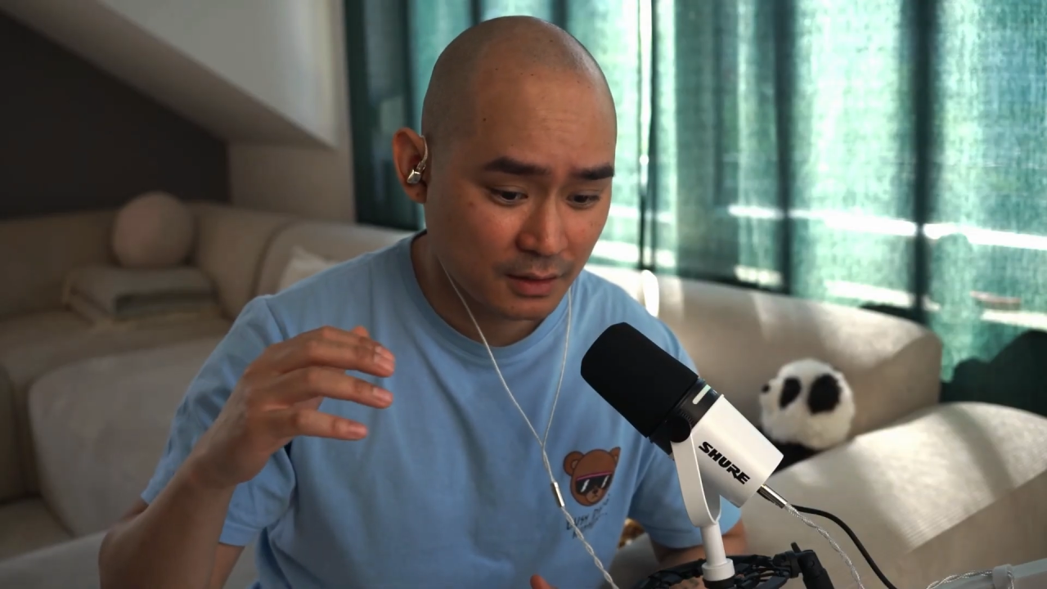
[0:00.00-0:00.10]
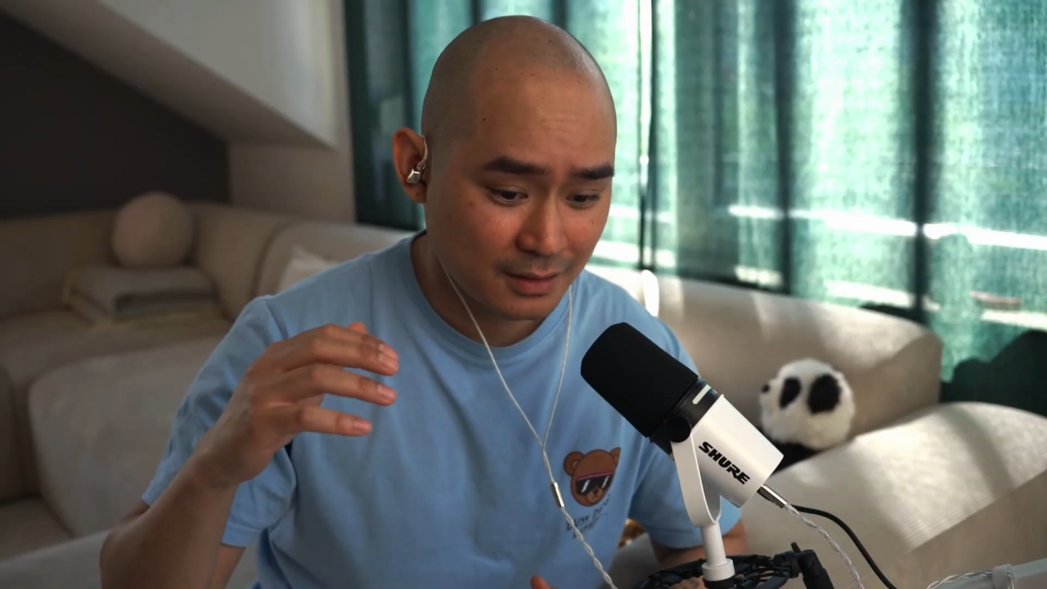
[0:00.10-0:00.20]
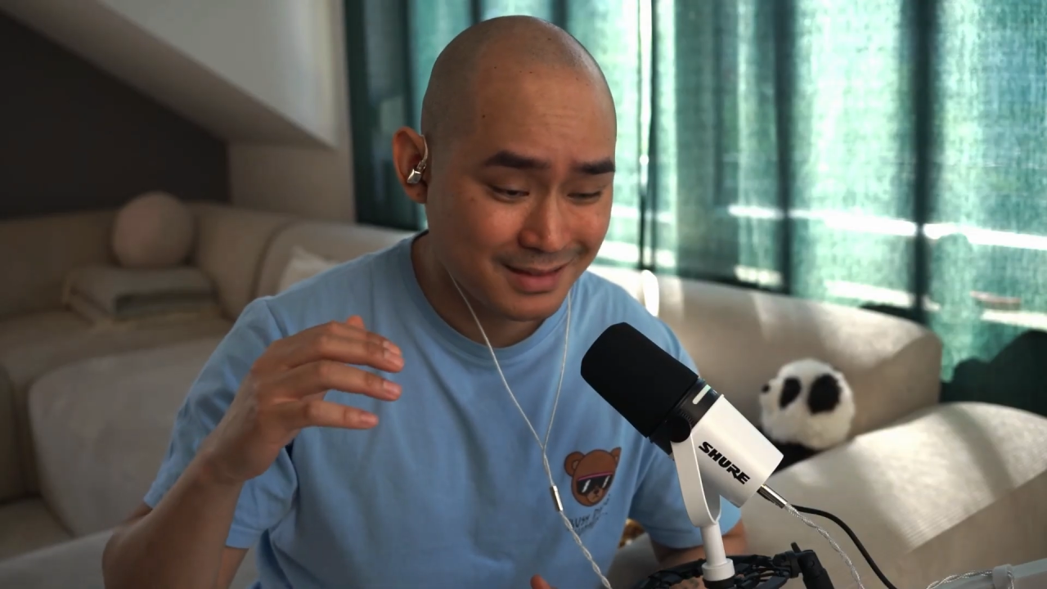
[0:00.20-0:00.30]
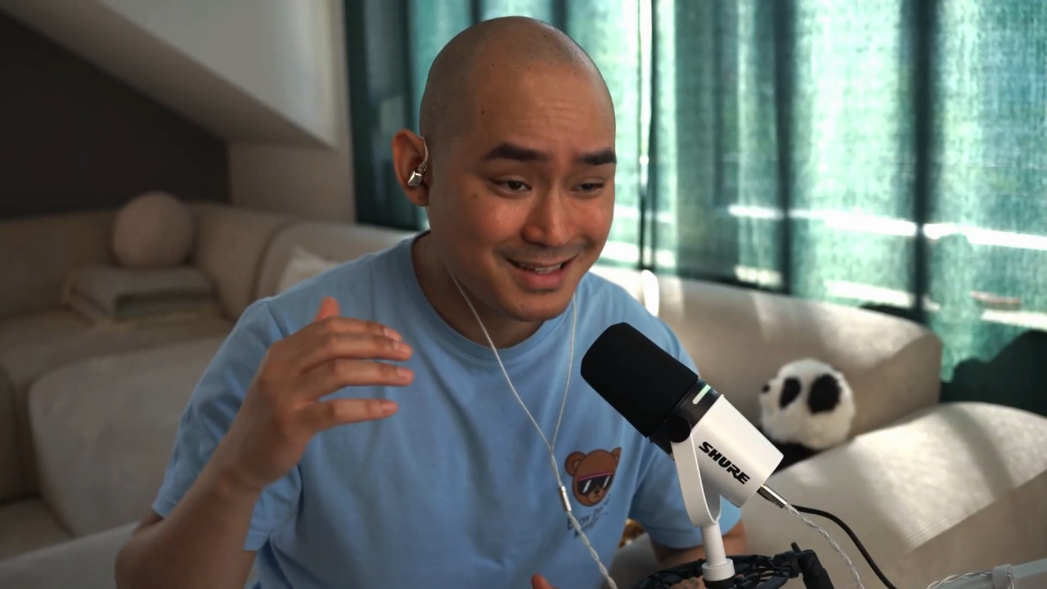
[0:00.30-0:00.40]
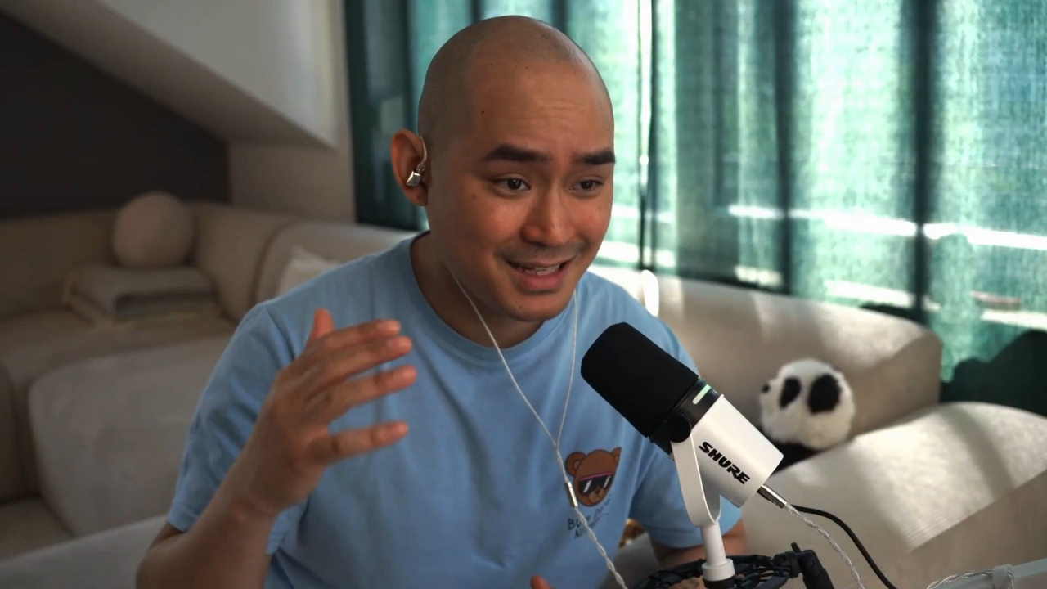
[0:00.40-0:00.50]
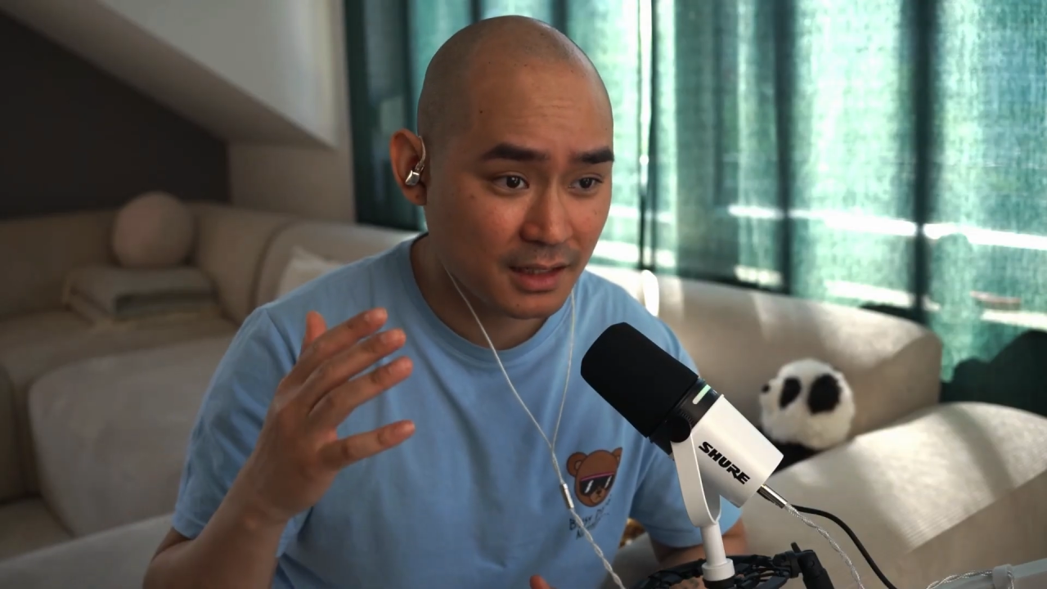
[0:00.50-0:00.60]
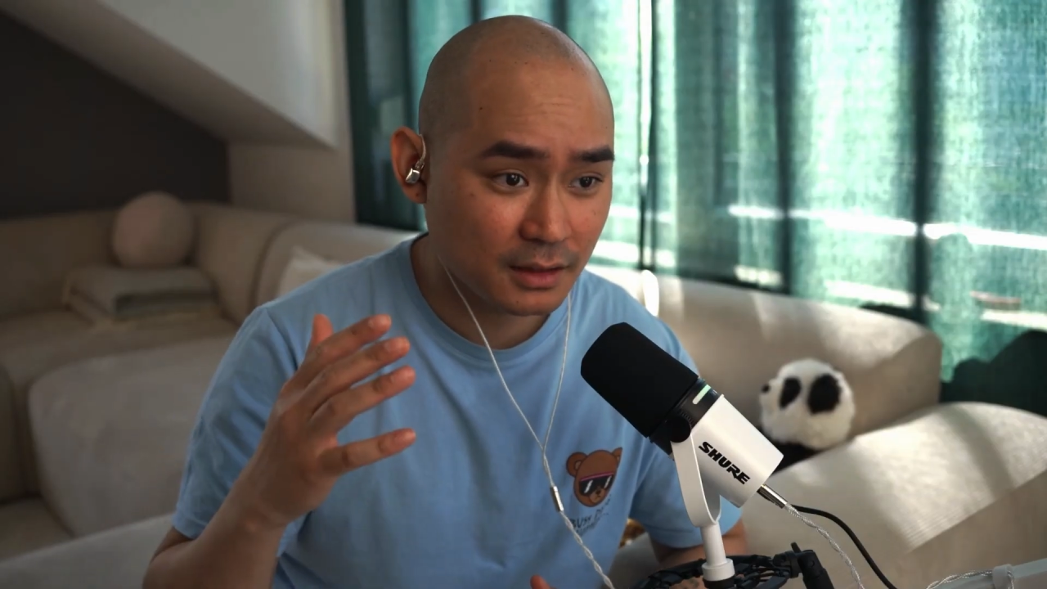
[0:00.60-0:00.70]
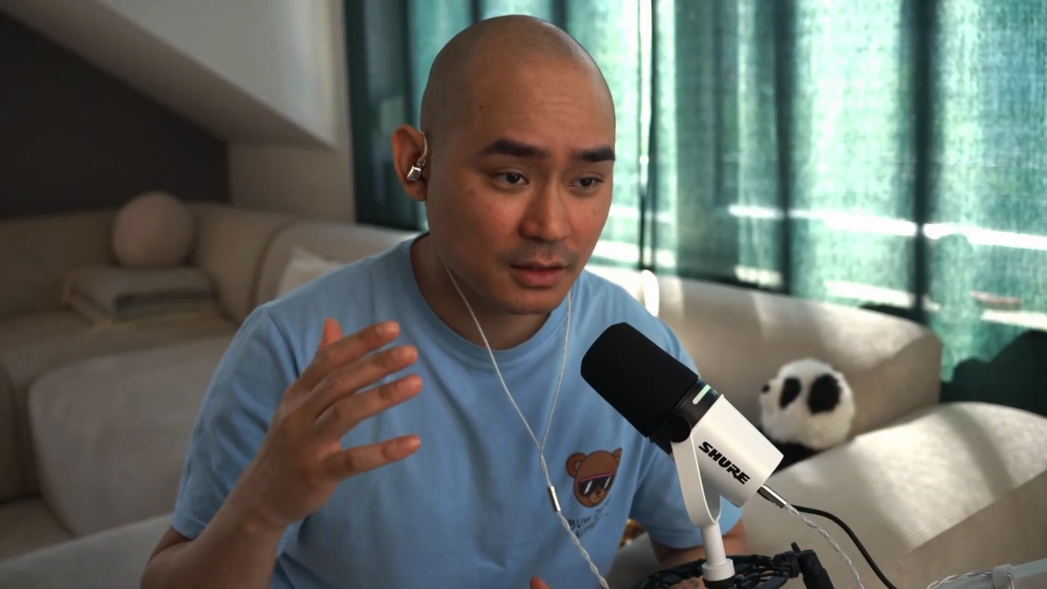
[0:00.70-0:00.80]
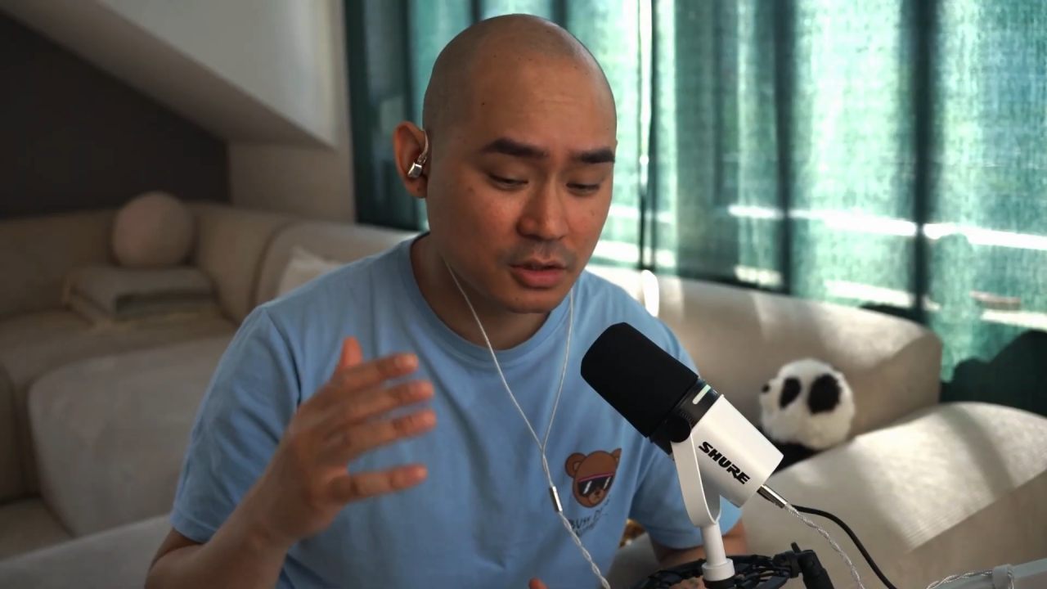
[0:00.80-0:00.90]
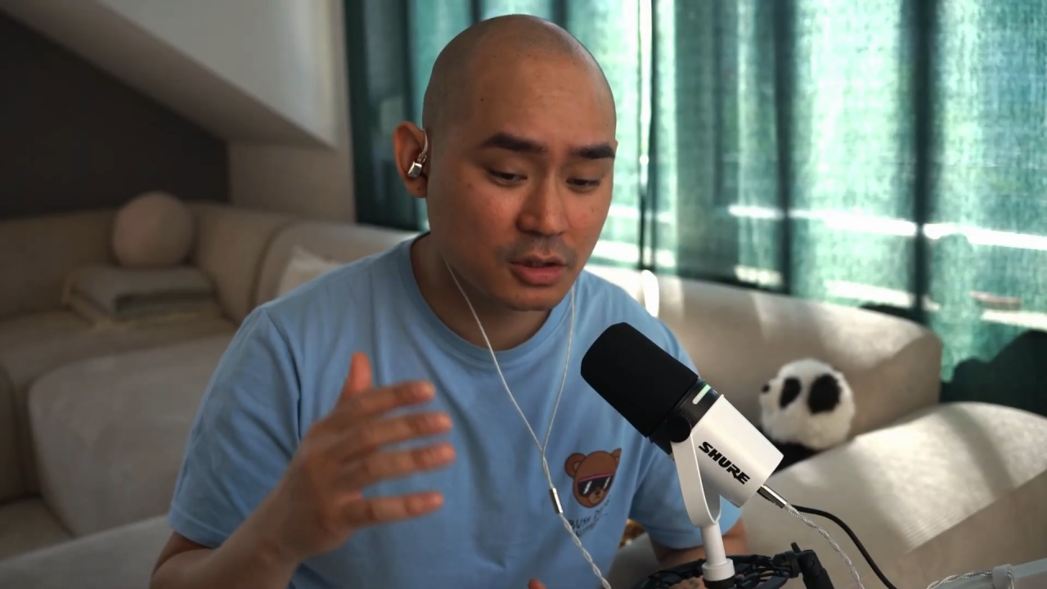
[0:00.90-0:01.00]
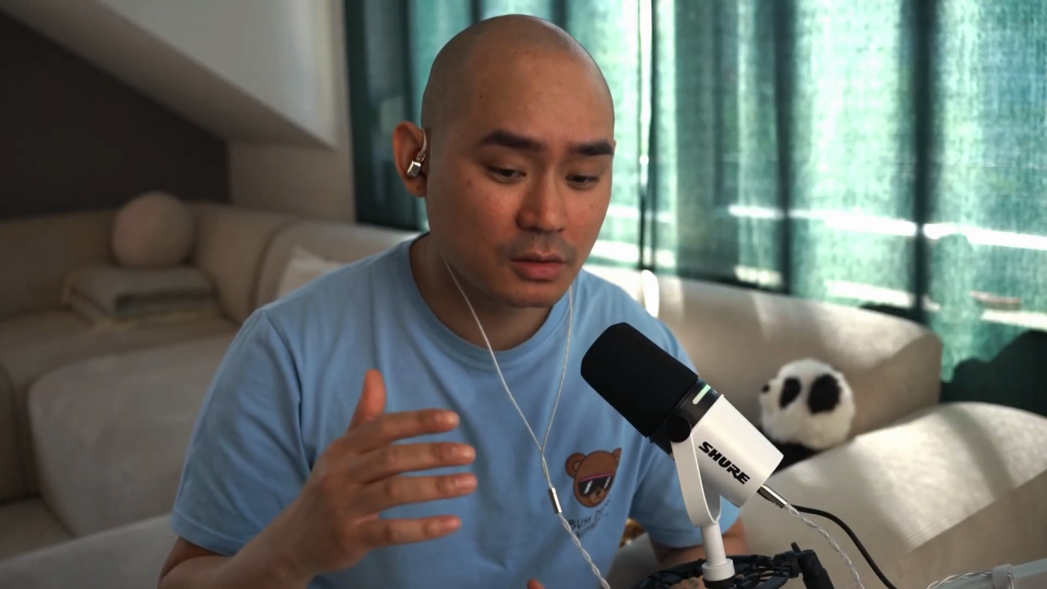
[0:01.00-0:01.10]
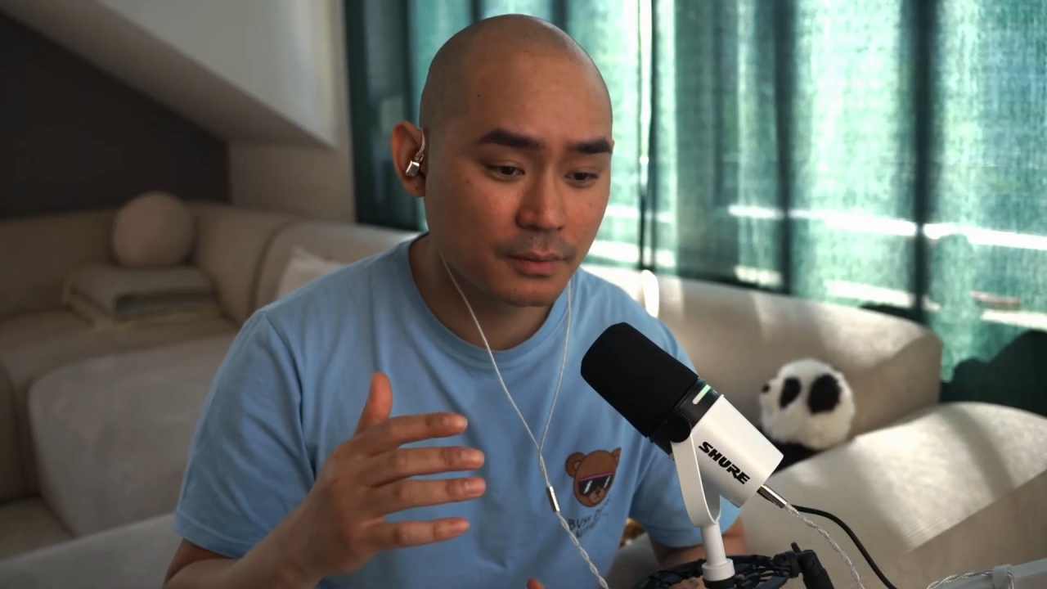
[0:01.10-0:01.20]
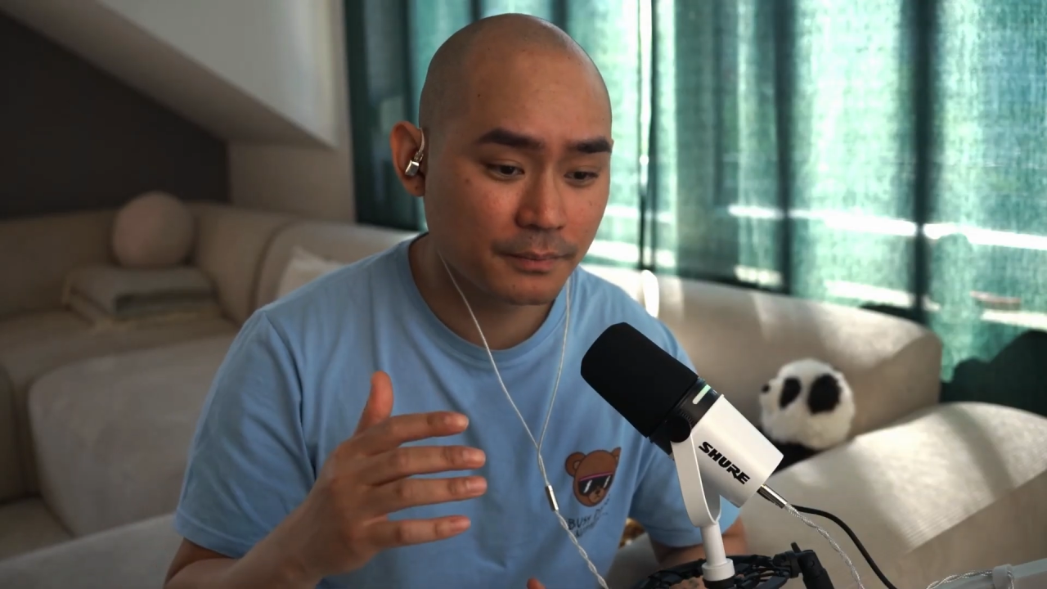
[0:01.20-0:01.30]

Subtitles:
needing to